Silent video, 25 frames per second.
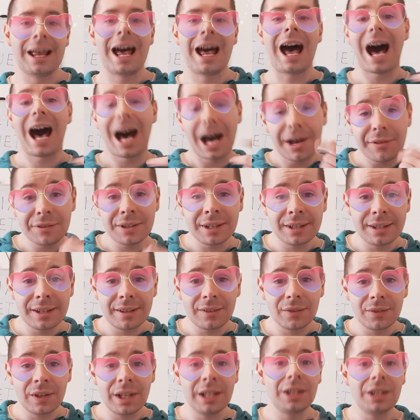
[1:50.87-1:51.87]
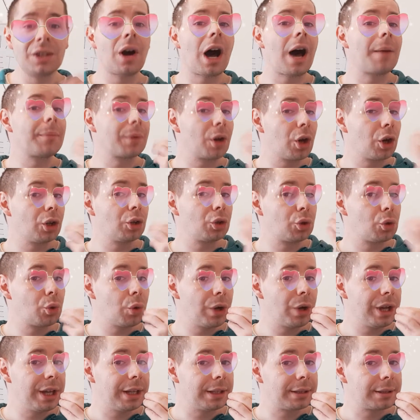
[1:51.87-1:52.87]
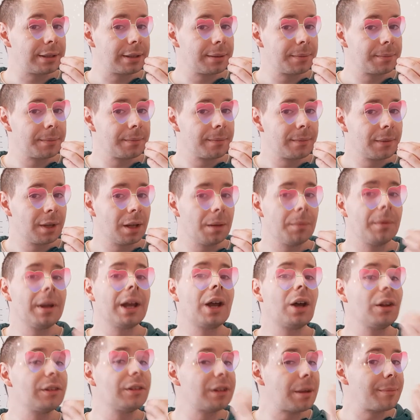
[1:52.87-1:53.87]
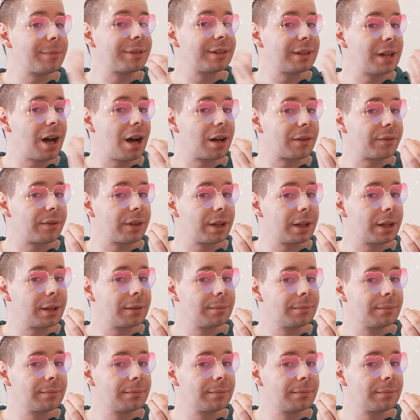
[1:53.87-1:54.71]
after this video, I'm going to eat because I'm starving.